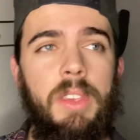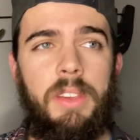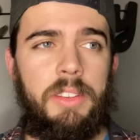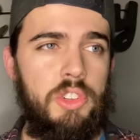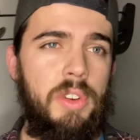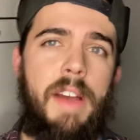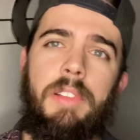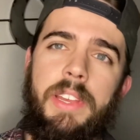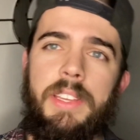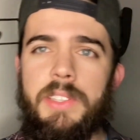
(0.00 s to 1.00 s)

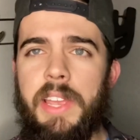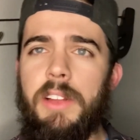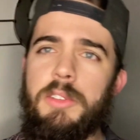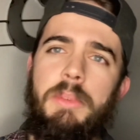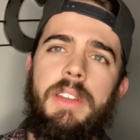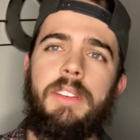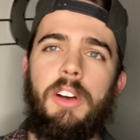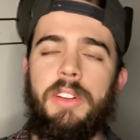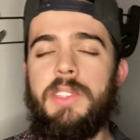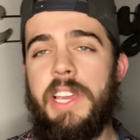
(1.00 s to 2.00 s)
traveling salesman
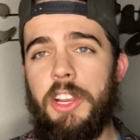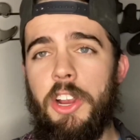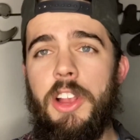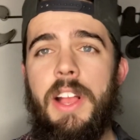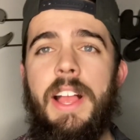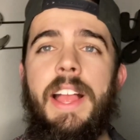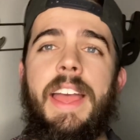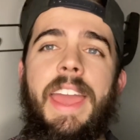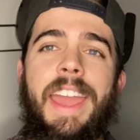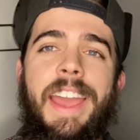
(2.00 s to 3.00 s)
called a tinker,
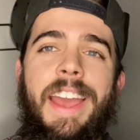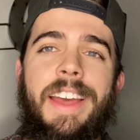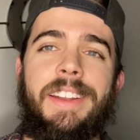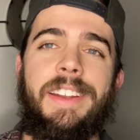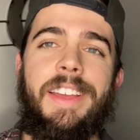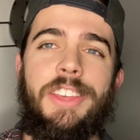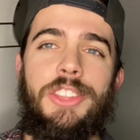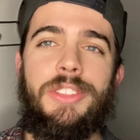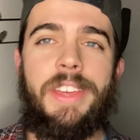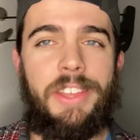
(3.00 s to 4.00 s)
and
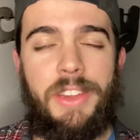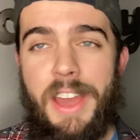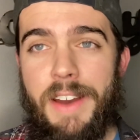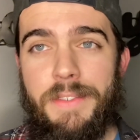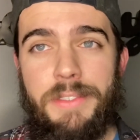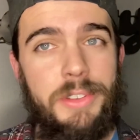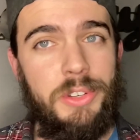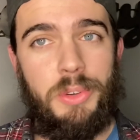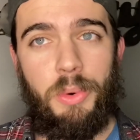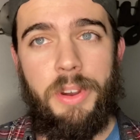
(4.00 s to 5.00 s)
then you have the
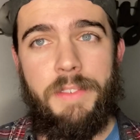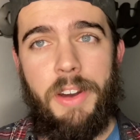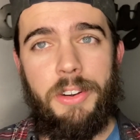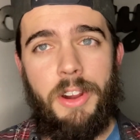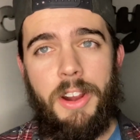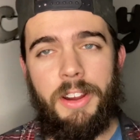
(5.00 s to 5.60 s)
story of Outer Dark.